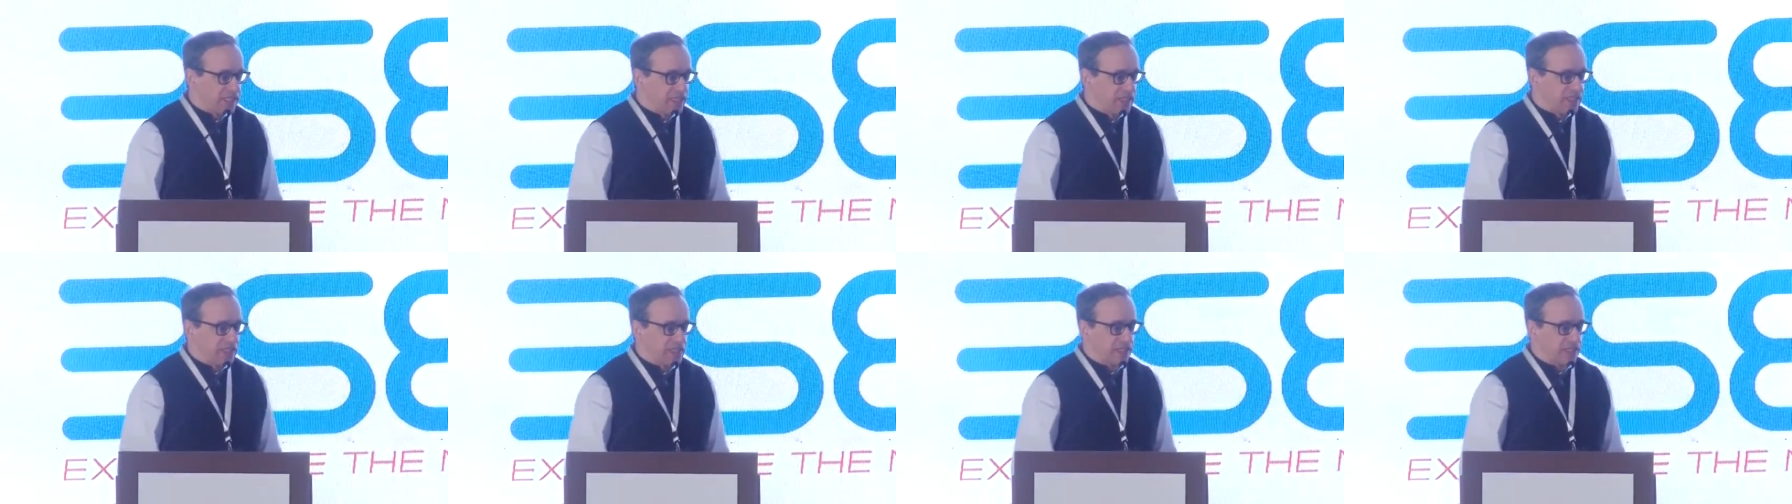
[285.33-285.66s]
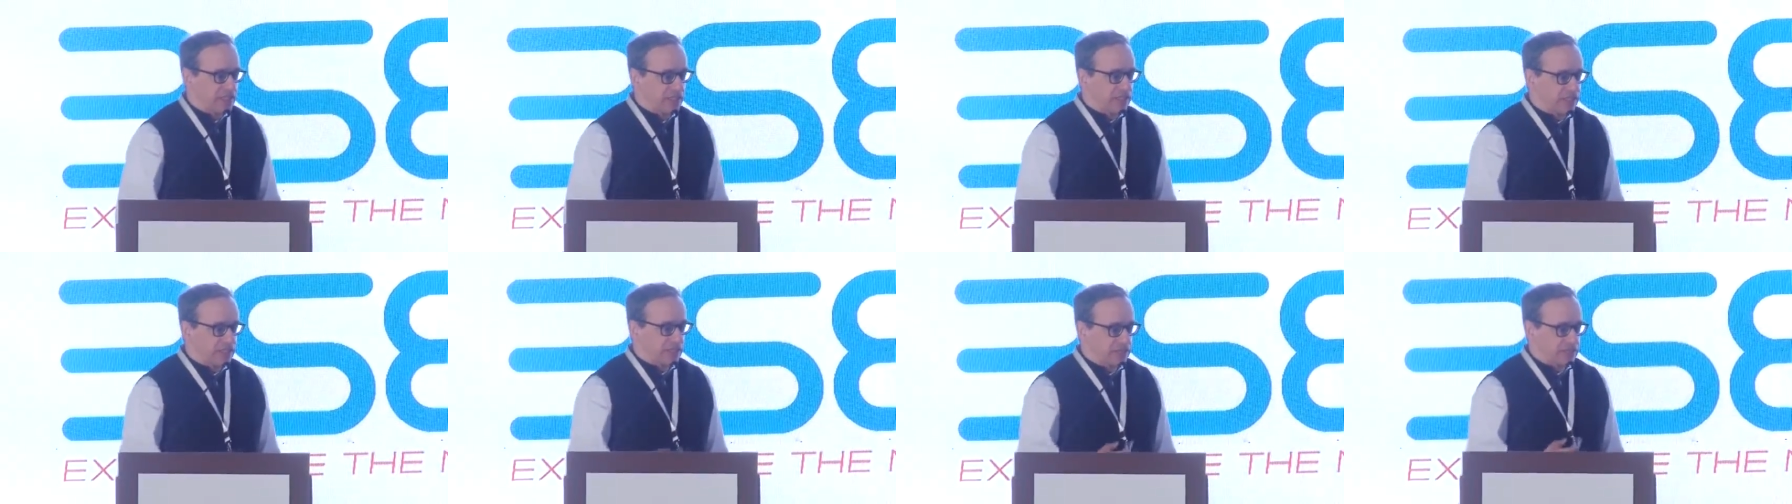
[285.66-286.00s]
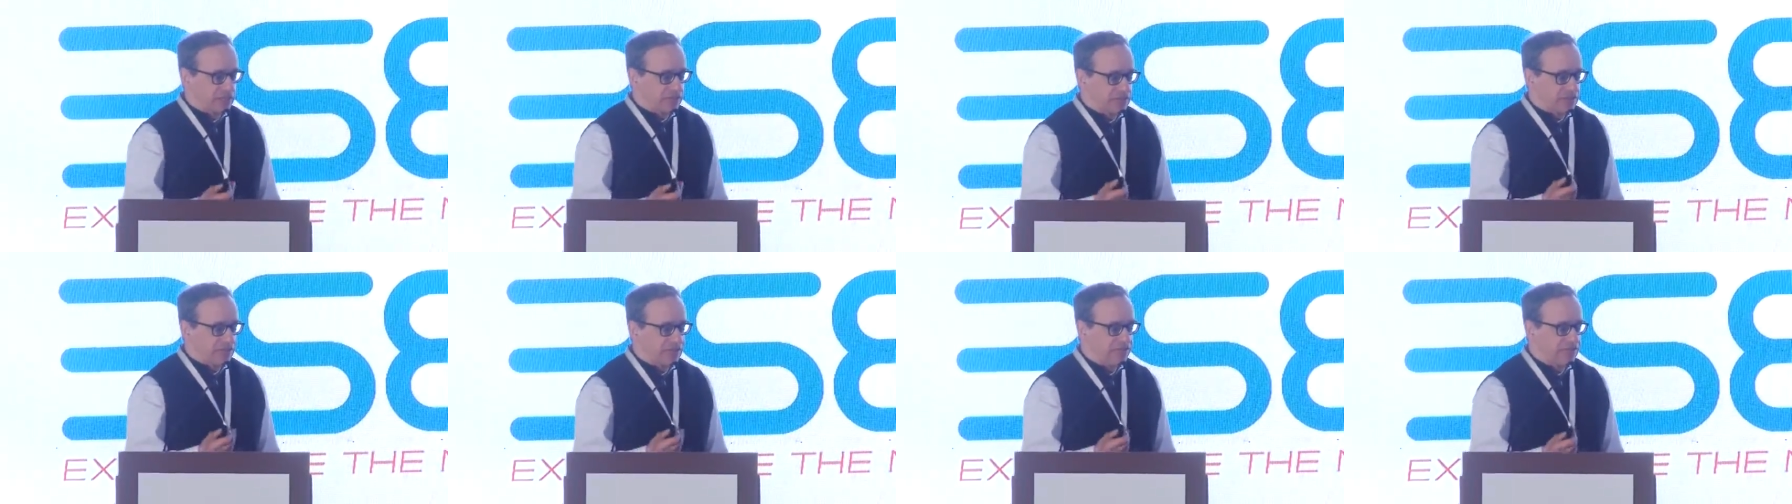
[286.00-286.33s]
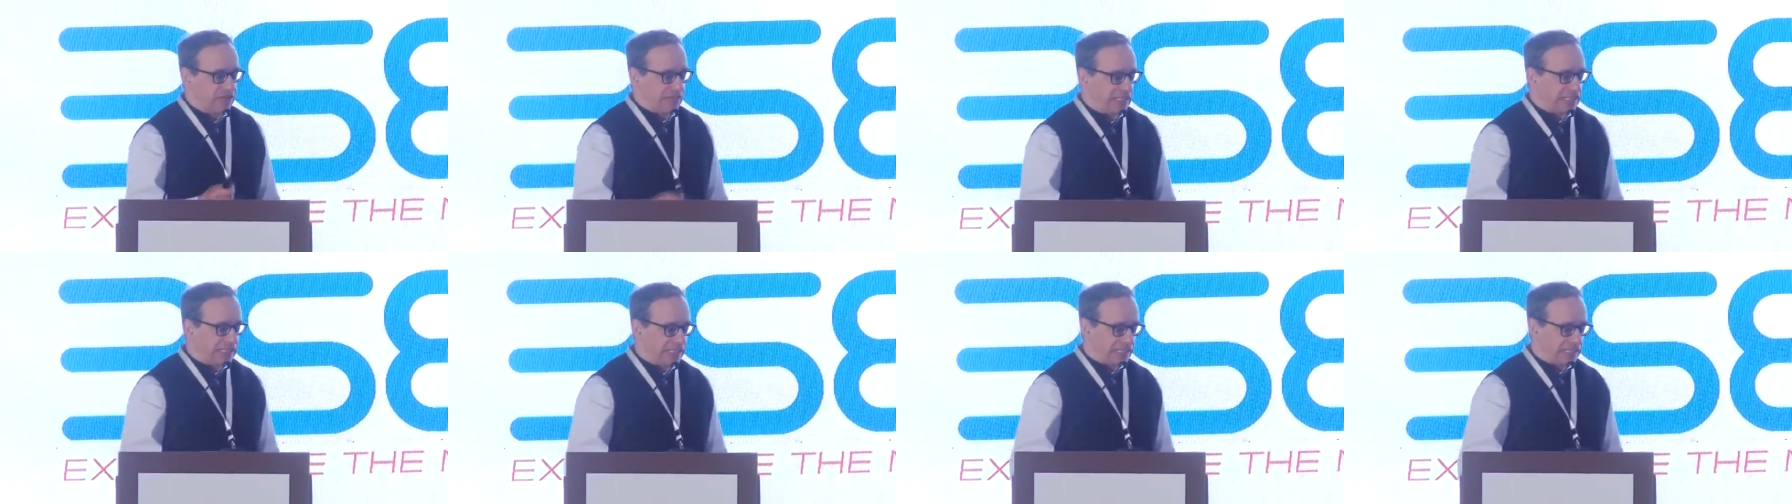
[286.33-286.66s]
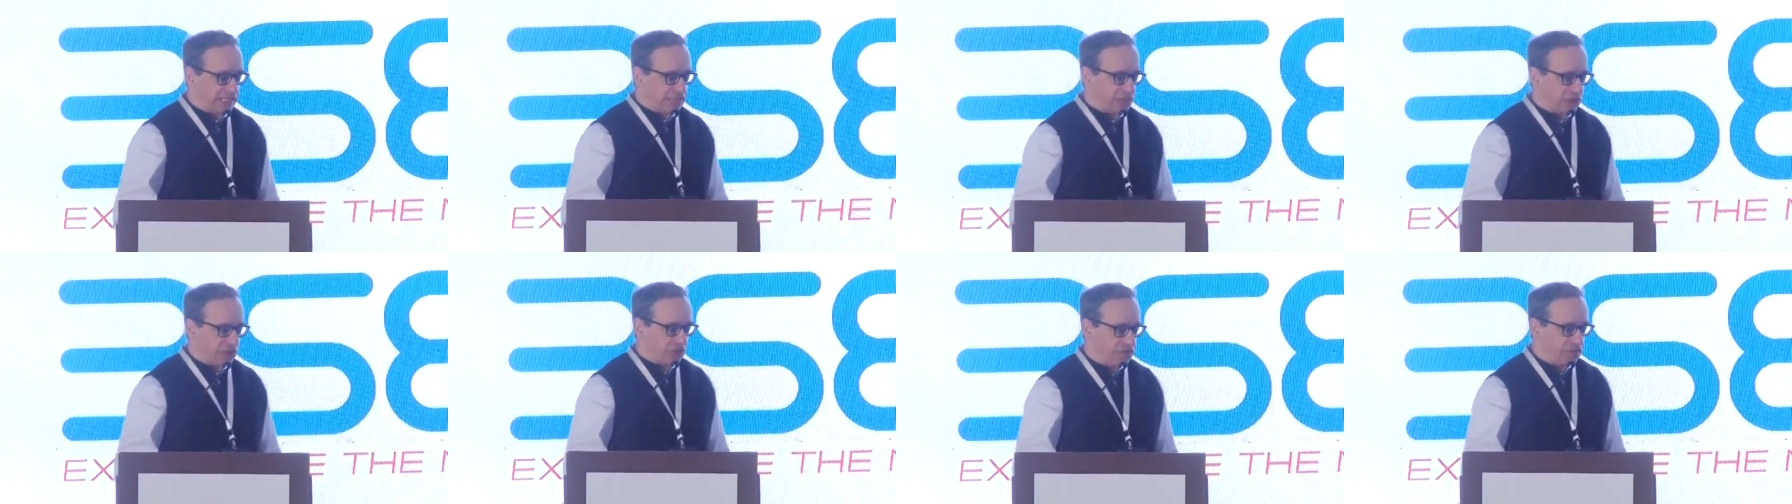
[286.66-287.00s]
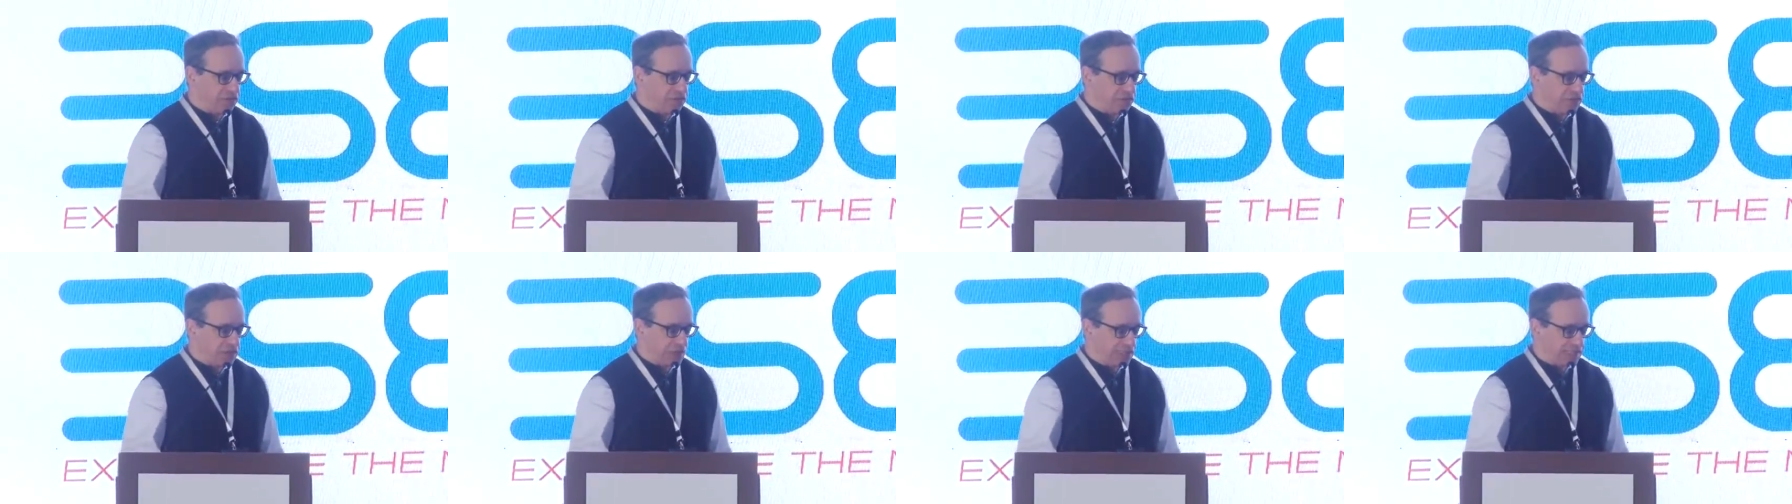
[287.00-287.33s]
uh, a feeling of
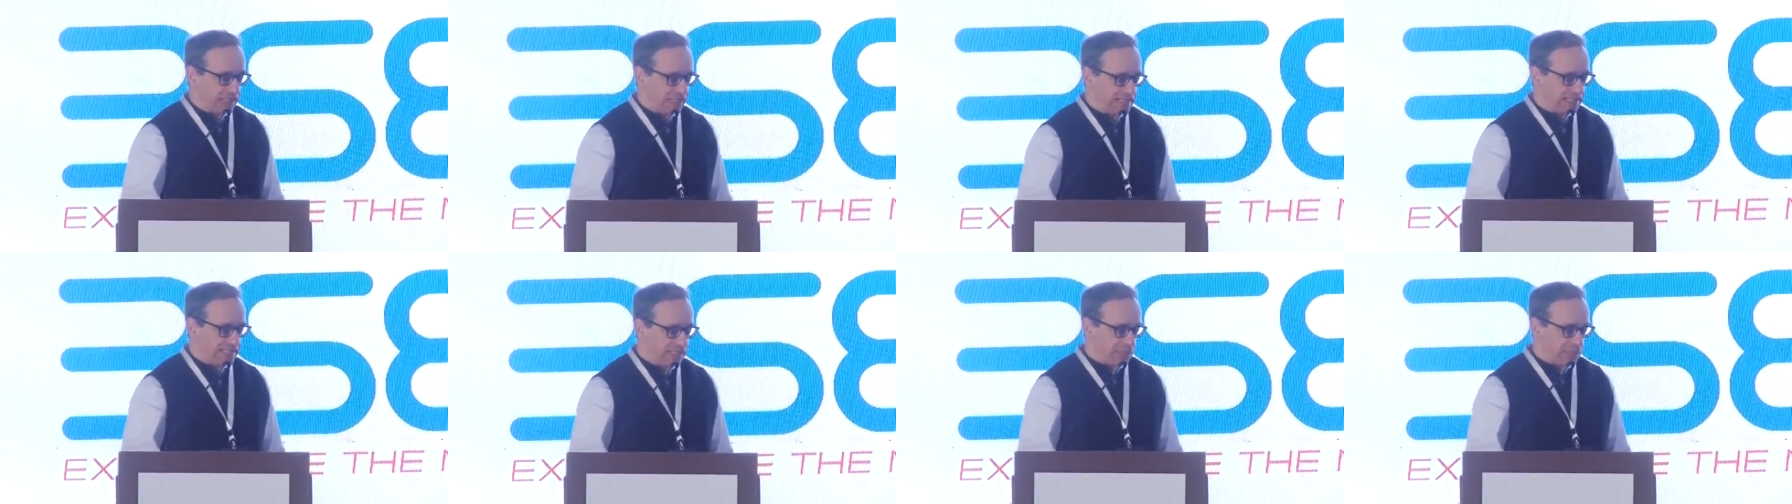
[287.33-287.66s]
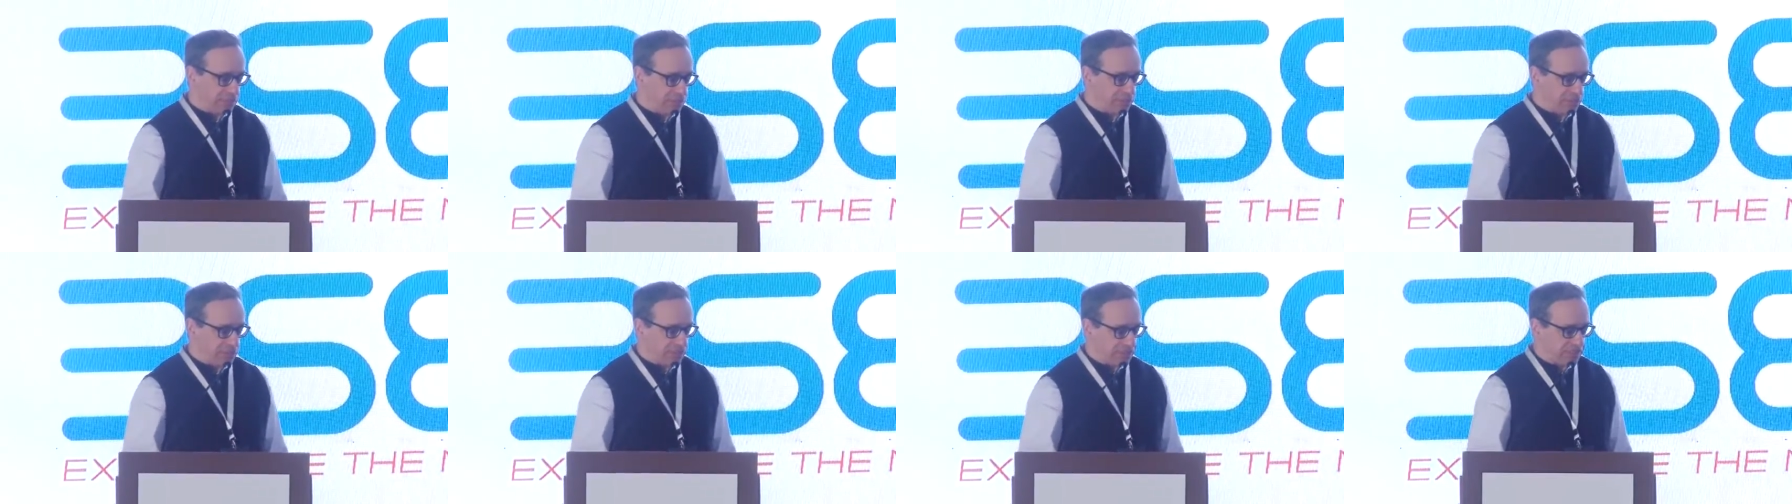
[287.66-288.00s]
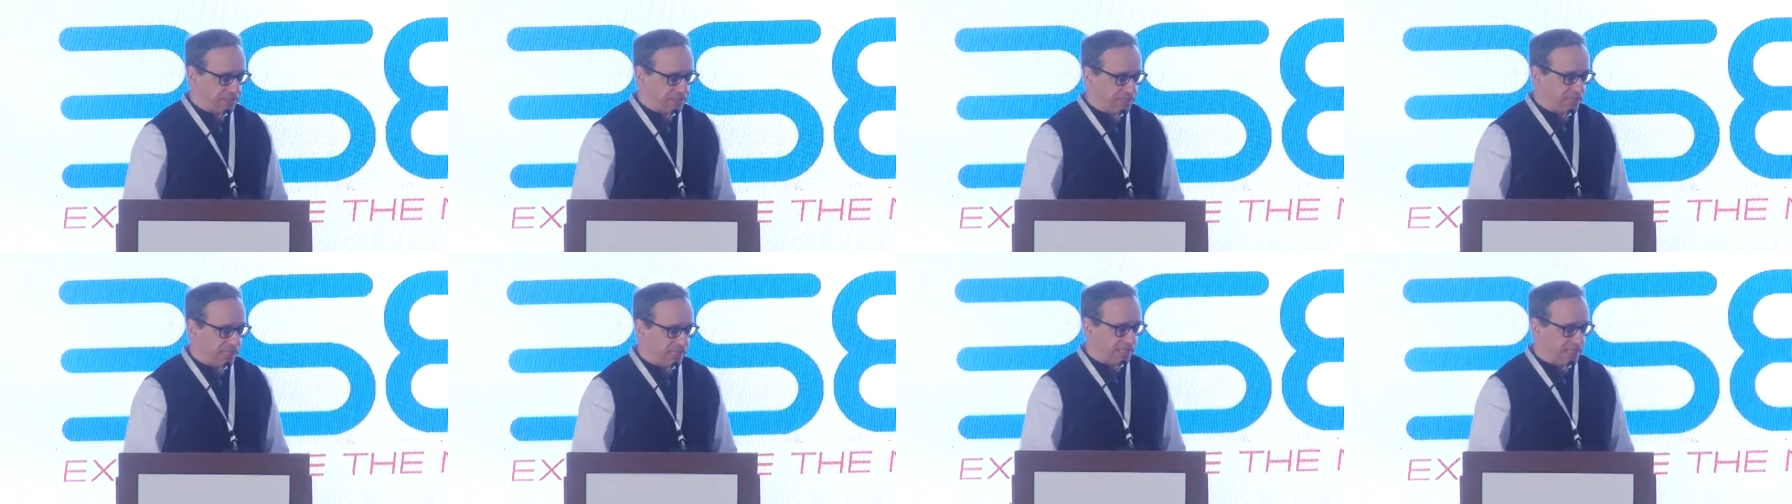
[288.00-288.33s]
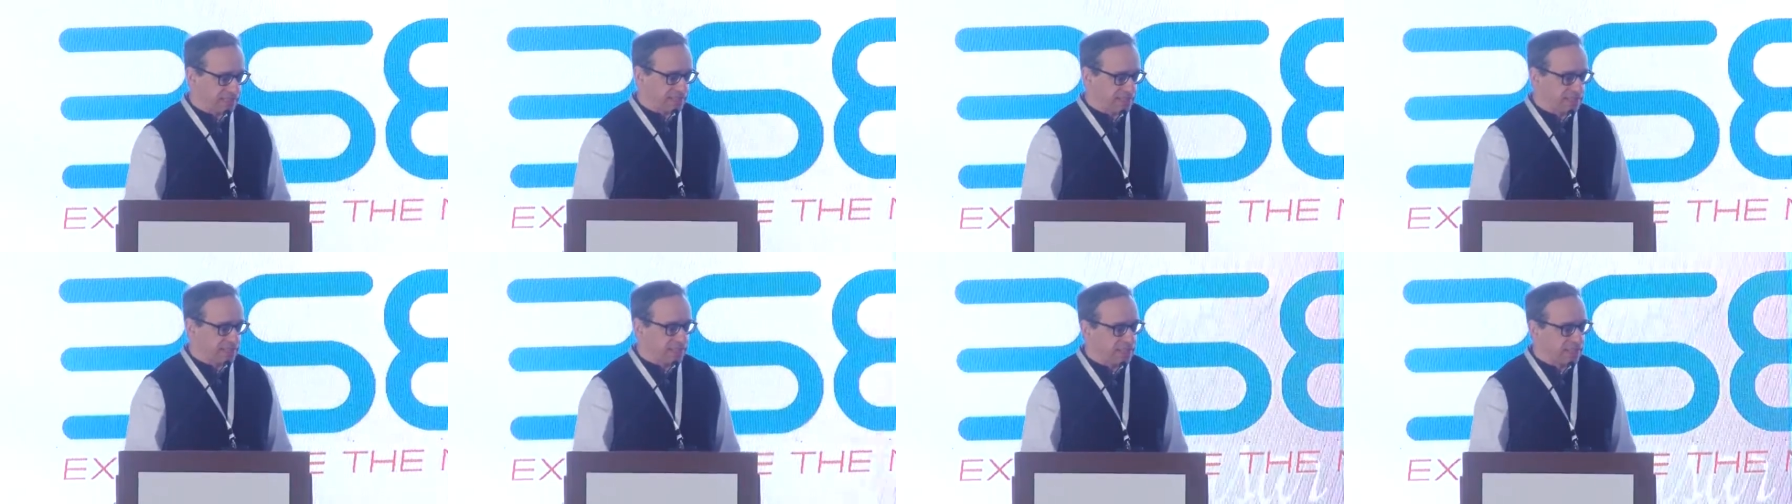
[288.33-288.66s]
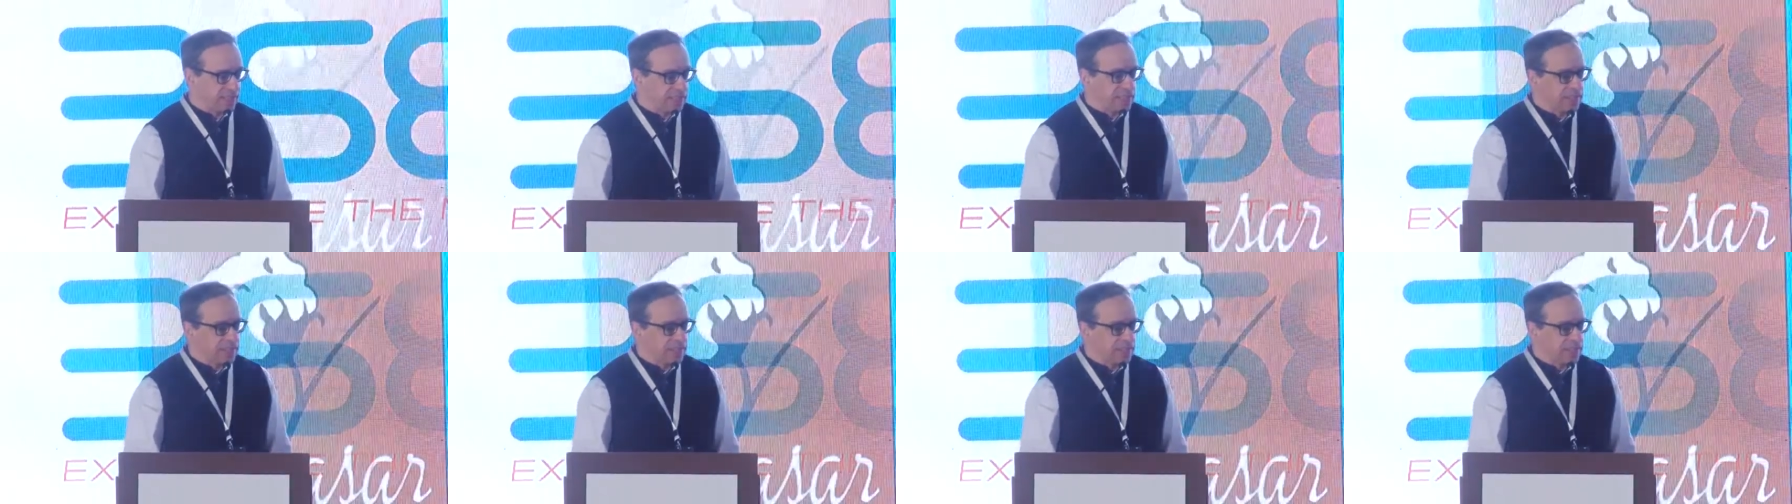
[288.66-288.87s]
what has happened in the last